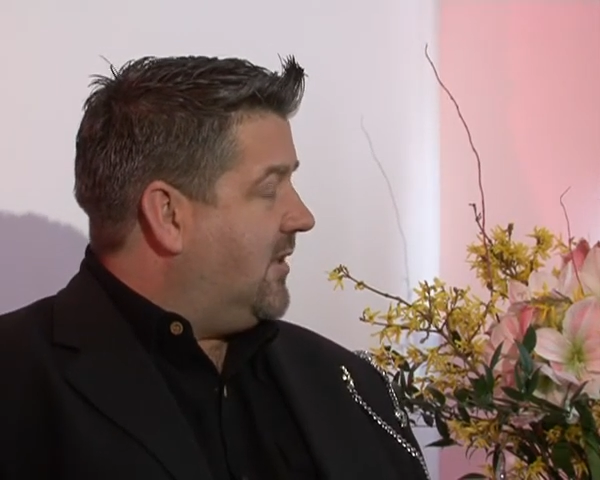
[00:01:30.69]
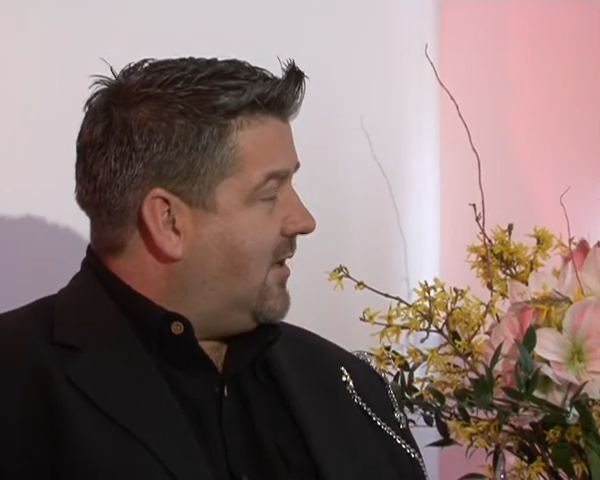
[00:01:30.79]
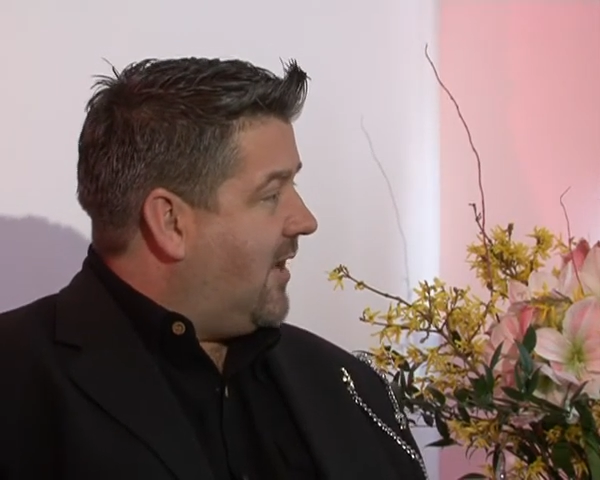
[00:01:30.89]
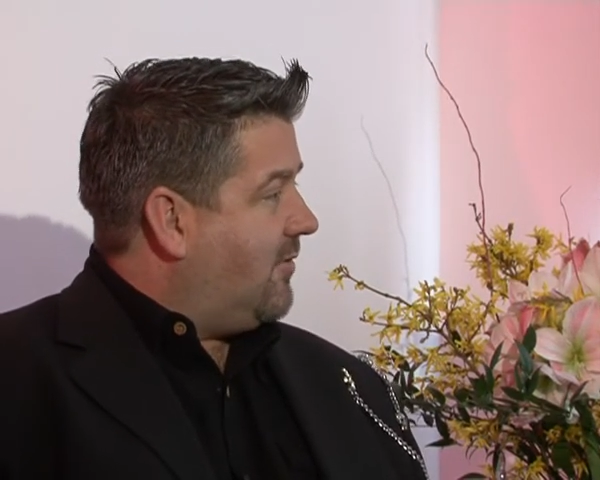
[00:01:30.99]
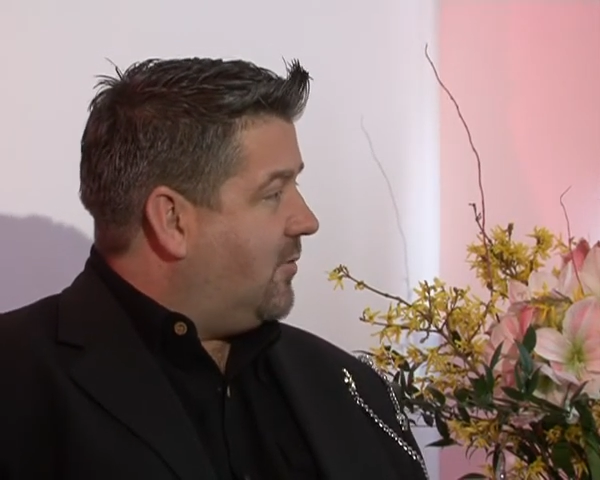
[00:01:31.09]

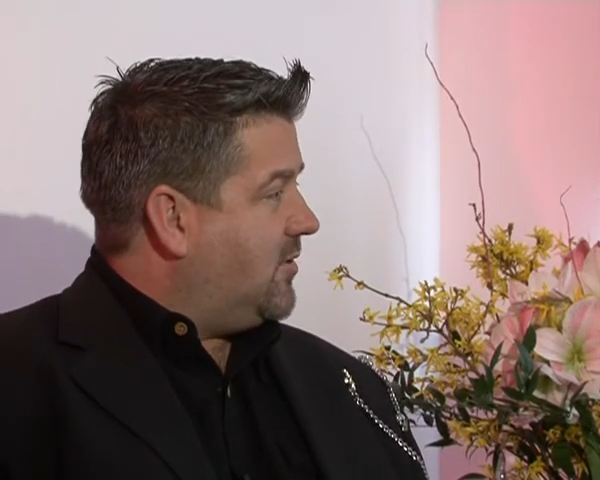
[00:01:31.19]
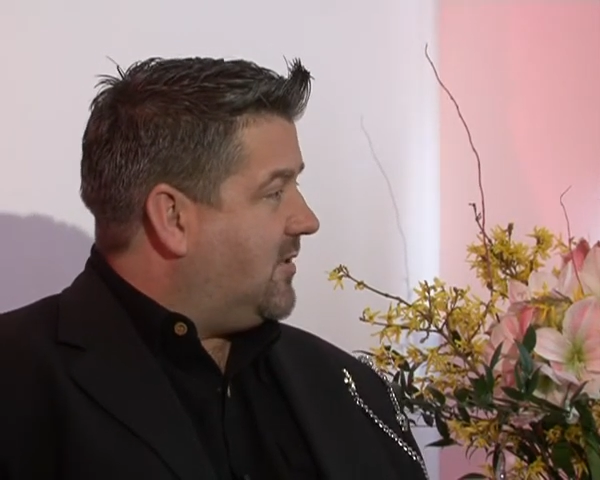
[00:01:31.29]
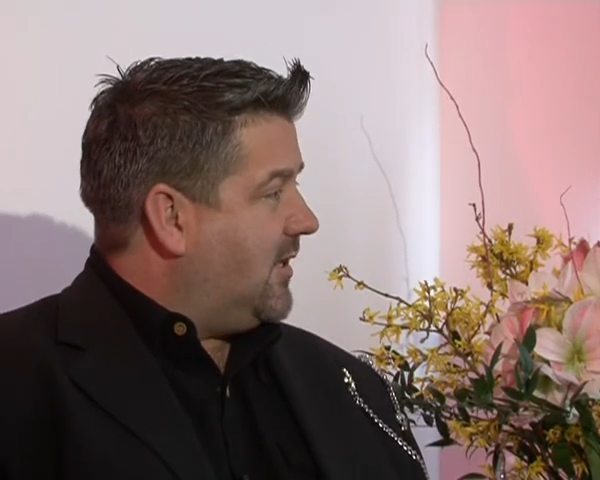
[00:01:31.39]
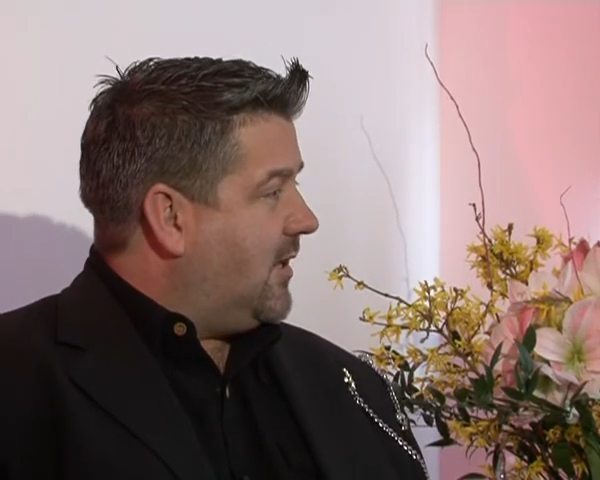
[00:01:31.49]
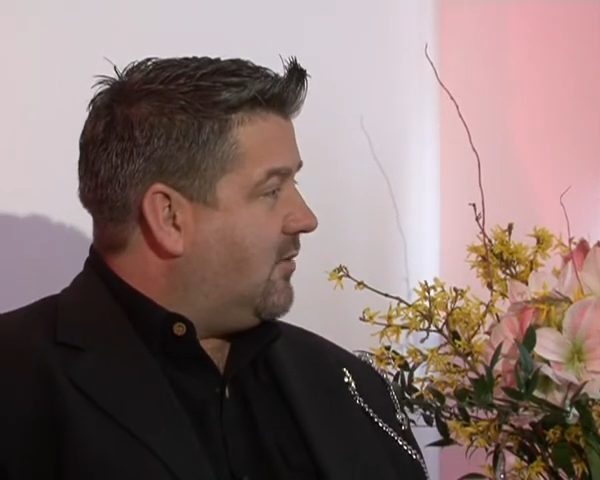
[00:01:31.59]
They'd have a
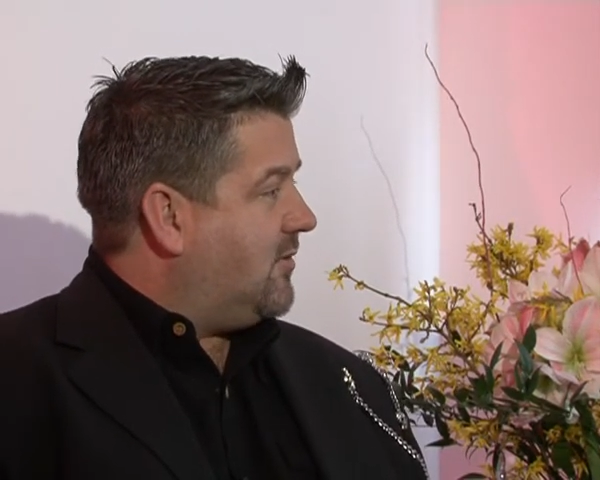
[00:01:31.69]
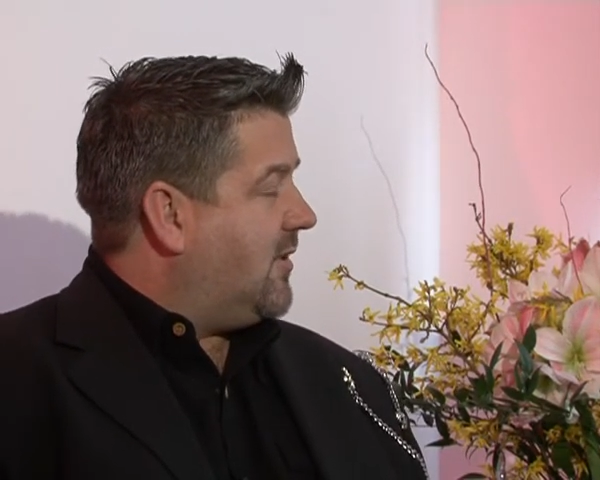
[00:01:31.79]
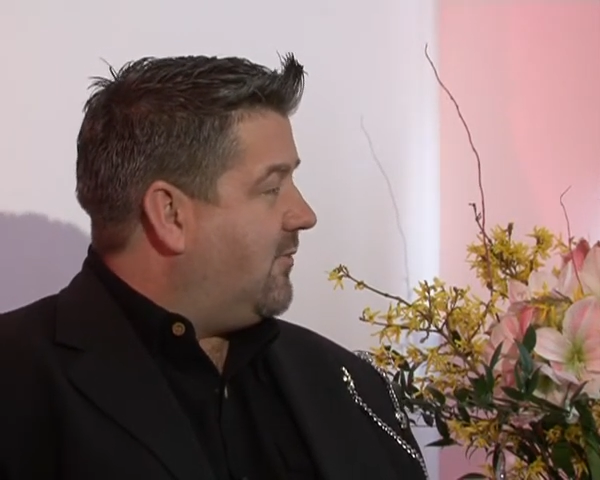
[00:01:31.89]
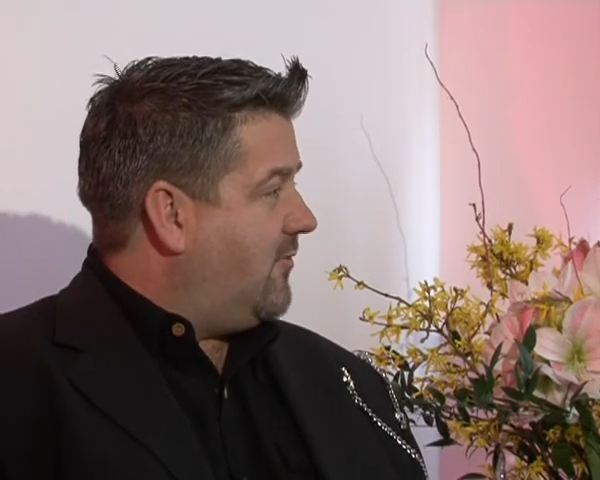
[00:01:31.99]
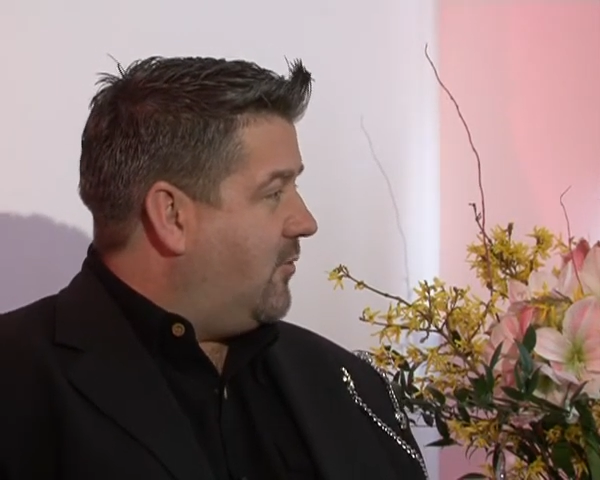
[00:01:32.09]
bustier or
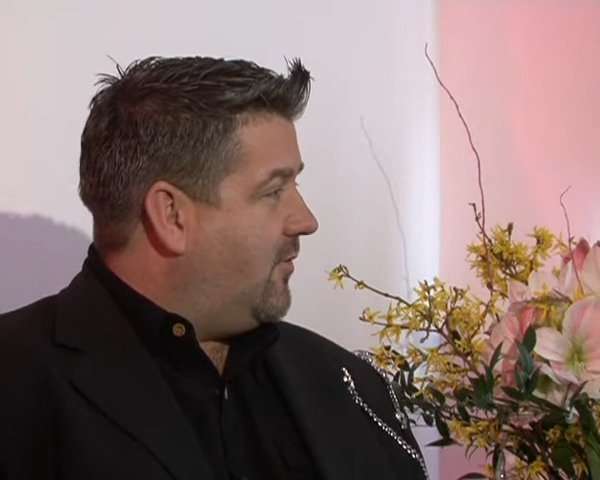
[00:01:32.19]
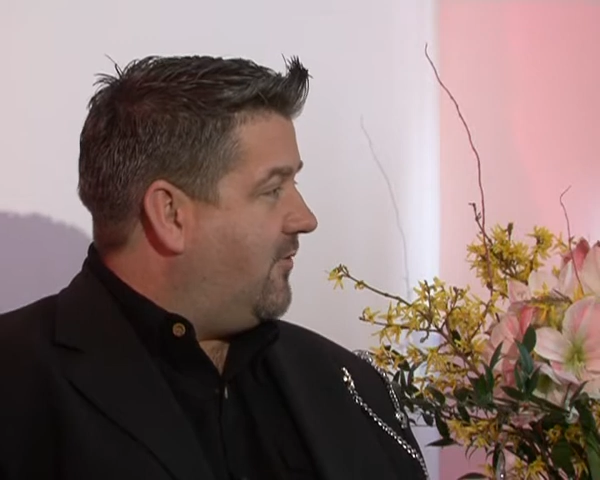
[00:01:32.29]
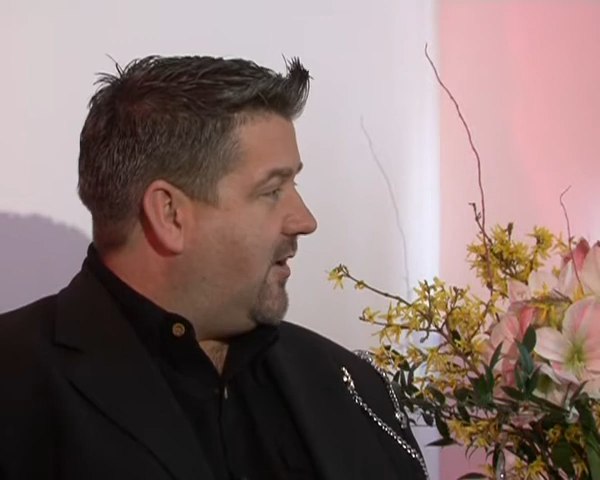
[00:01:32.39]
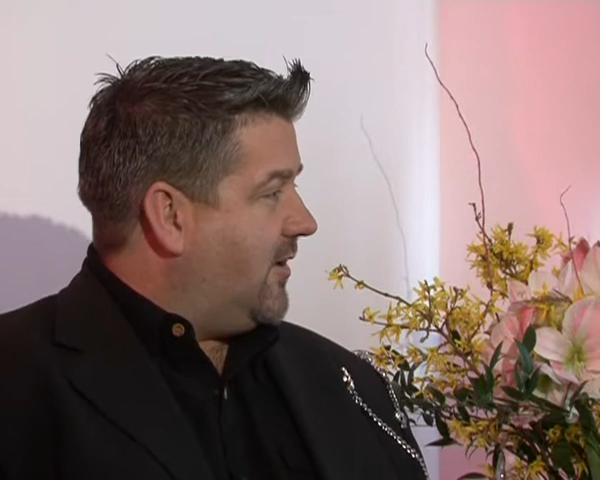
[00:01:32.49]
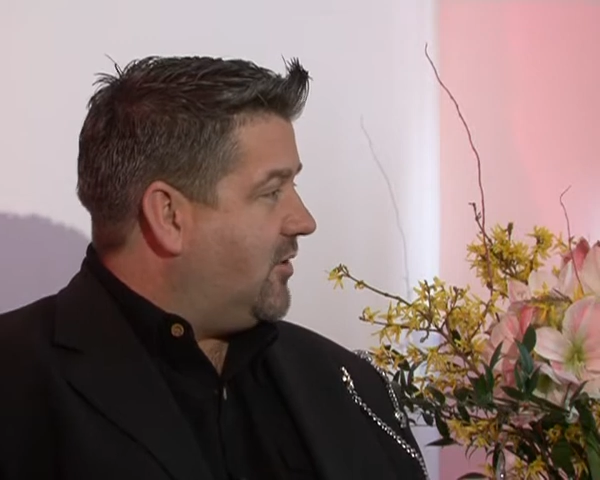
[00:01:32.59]
some form of
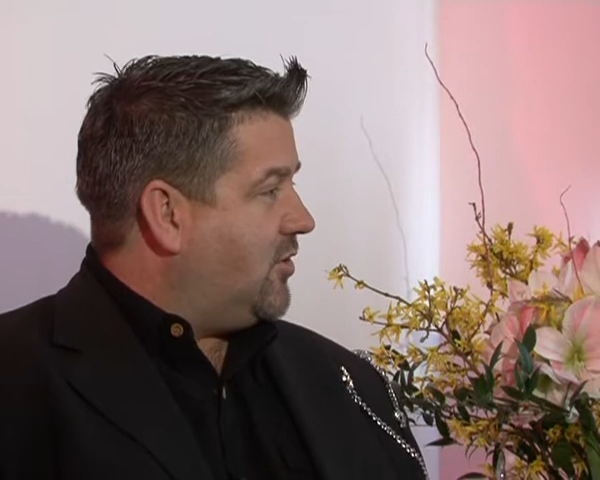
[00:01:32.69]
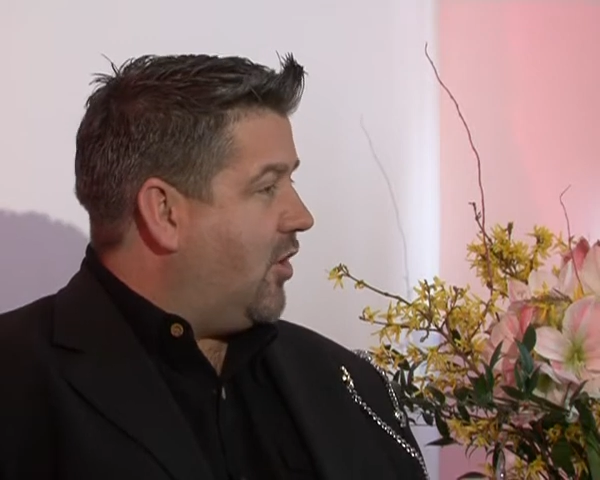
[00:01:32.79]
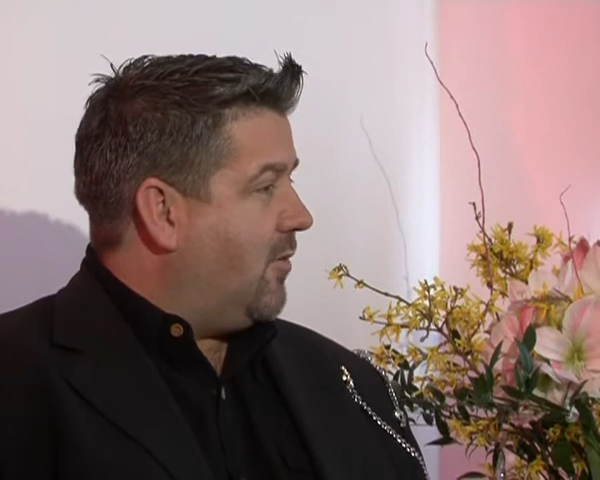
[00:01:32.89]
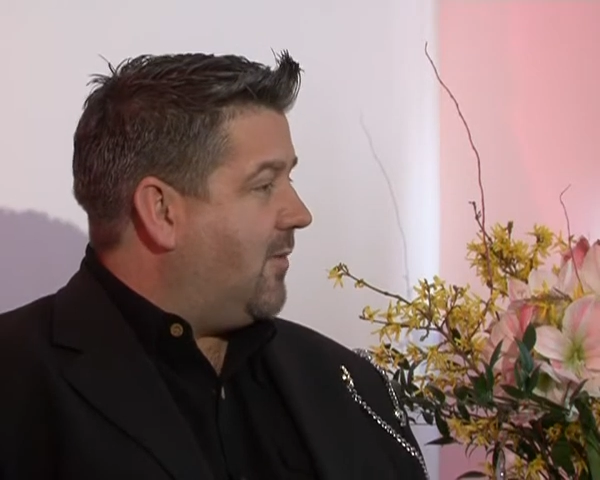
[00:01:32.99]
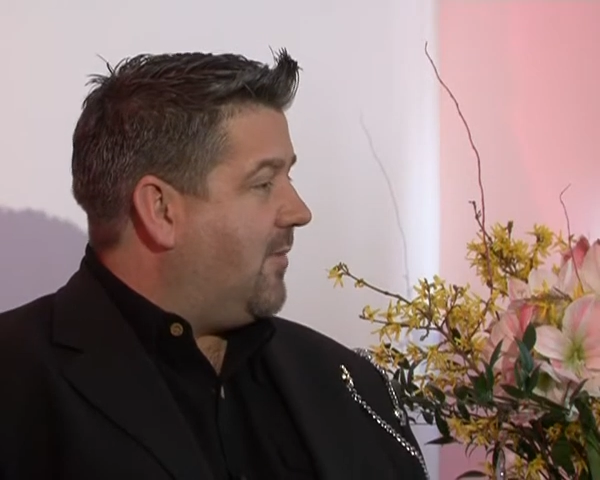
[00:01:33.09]
foundation
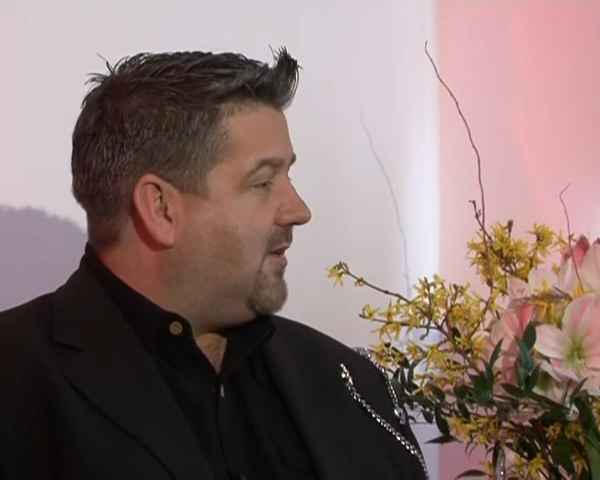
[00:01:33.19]
garment.